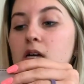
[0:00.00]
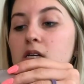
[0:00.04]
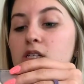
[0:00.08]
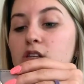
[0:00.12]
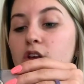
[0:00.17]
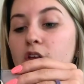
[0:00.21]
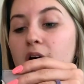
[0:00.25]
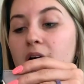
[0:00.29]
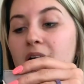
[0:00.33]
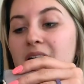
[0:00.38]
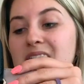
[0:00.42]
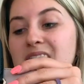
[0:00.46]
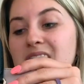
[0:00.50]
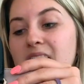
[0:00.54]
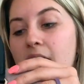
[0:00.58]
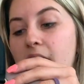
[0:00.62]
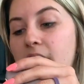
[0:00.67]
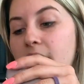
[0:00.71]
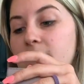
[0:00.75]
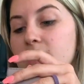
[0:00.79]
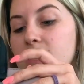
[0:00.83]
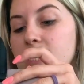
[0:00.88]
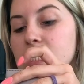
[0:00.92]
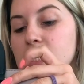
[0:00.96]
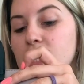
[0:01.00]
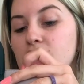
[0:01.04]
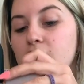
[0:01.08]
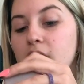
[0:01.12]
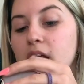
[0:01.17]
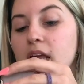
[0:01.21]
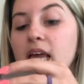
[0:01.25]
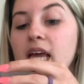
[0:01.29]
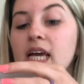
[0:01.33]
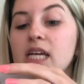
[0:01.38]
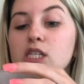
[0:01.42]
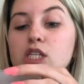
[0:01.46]
so that it's kind of easier to
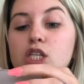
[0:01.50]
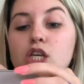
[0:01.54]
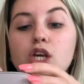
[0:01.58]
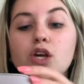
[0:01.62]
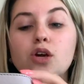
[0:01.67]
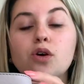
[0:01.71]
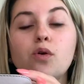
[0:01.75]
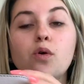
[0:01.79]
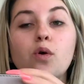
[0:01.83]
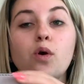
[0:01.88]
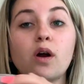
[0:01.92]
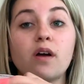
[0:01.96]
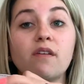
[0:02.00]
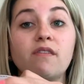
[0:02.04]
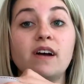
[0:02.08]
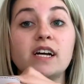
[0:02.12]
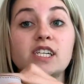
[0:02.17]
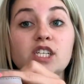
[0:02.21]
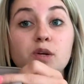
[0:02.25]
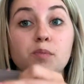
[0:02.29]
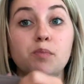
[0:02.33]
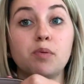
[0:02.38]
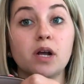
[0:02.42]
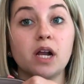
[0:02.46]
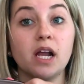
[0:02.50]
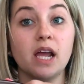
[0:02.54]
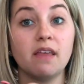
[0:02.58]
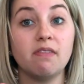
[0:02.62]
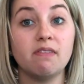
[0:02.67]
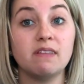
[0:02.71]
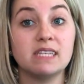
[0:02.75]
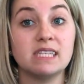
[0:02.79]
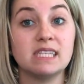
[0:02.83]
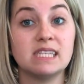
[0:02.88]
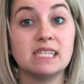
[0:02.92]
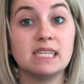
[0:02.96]
get to or if I should put it in
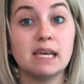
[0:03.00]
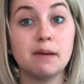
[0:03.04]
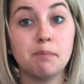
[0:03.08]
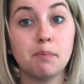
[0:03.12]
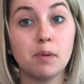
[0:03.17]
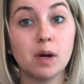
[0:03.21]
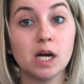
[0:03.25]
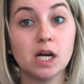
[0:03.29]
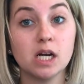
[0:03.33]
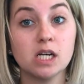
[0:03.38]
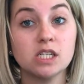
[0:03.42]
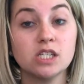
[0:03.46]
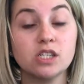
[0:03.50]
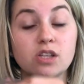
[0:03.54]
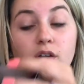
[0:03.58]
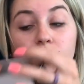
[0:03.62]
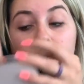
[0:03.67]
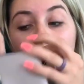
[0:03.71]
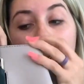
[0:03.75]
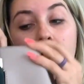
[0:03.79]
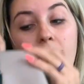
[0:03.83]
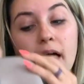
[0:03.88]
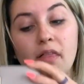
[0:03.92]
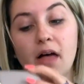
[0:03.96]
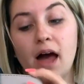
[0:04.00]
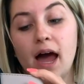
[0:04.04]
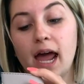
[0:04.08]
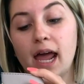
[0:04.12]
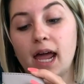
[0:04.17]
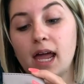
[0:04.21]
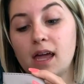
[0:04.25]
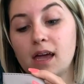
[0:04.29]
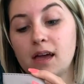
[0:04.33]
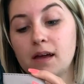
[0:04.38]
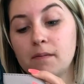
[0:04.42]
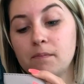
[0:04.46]
the zipper so that
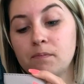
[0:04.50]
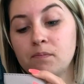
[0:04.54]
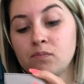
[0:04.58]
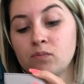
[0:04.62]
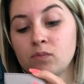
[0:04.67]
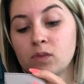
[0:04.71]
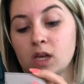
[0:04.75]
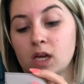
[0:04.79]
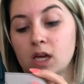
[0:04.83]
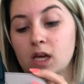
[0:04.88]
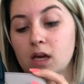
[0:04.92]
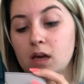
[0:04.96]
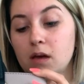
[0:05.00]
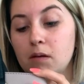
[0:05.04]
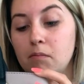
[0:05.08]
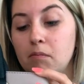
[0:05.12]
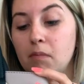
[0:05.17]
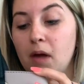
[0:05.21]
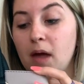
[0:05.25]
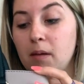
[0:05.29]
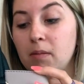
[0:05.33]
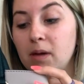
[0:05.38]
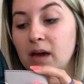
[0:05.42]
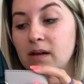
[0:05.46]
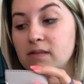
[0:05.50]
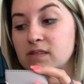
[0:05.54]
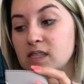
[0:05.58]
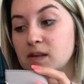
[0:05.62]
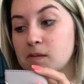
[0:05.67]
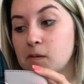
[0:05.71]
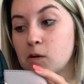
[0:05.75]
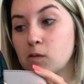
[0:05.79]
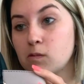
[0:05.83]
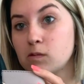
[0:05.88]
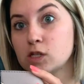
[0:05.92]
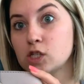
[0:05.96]
like maybe if
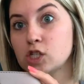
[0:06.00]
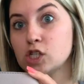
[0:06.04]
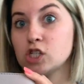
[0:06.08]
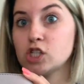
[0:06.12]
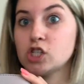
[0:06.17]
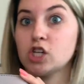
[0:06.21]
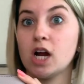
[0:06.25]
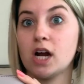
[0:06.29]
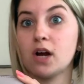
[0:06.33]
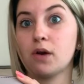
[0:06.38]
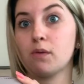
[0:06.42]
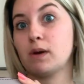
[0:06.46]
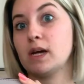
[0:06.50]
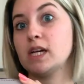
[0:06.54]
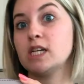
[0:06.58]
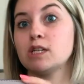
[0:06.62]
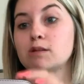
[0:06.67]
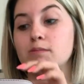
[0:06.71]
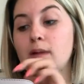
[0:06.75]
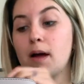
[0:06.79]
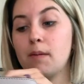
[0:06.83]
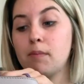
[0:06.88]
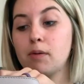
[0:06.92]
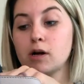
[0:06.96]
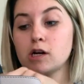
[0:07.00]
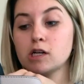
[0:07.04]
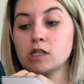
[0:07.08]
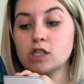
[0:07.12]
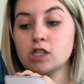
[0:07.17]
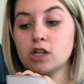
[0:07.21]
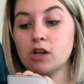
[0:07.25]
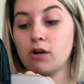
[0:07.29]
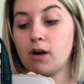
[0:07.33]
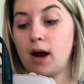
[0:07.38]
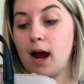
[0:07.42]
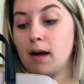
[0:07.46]
someone was just trying to reach in my purse
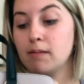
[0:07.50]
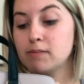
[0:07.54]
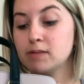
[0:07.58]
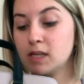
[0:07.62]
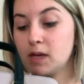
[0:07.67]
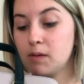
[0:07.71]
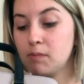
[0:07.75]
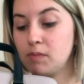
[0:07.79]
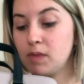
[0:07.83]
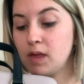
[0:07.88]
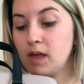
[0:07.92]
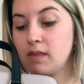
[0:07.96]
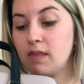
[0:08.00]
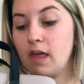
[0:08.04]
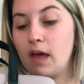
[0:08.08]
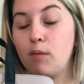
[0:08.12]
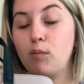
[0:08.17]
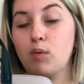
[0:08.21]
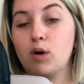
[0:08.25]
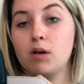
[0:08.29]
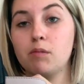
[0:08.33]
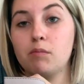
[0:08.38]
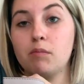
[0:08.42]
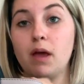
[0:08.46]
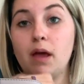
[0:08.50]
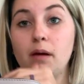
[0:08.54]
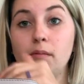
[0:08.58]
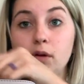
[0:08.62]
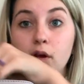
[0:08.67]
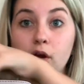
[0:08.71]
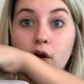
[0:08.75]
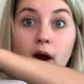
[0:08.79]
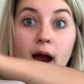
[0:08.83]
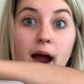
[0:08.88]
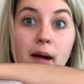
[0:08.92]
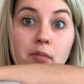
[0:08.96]
to grab something, they wouldn't be able
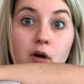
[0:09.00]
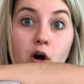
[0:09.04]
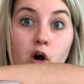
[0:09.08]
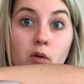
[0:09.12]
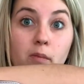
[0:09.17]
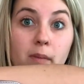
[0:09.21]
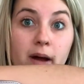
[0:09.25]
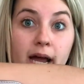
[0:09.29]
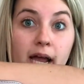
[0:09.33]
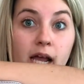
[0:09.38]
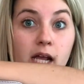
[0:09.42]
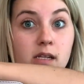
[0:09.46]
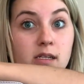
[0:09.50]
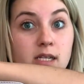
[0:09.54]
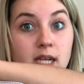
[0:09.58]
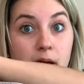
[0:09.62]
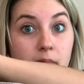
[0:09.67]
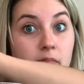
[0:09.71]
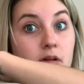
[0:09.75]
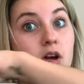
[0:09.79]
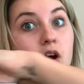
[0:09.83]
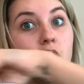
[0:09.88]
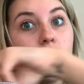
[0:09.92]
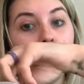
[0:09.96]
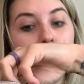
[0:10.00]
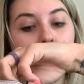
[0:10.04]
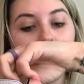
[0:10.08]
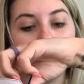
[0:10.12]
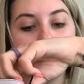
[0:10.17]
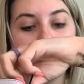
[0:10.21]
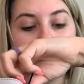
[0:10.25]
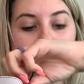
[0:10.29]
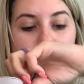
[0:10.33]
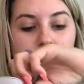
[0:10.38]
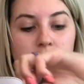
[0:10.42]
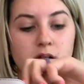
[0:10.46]
to grab all my debit
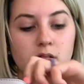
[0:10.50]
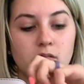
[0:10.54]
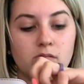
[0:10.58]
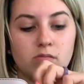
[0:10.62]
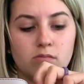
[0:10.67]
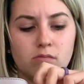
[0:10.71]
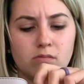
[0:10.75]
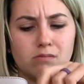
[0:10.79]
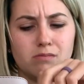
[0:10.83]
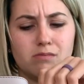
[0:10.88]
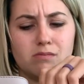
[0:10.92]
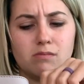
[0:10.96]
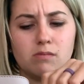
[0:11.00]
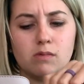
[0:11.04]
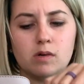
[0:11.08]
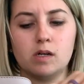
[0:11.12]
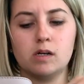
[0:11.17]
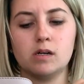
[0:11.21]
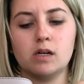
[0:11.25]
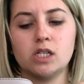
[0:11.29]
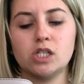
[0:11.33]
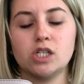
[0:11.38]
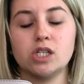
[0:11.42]
cards and well, I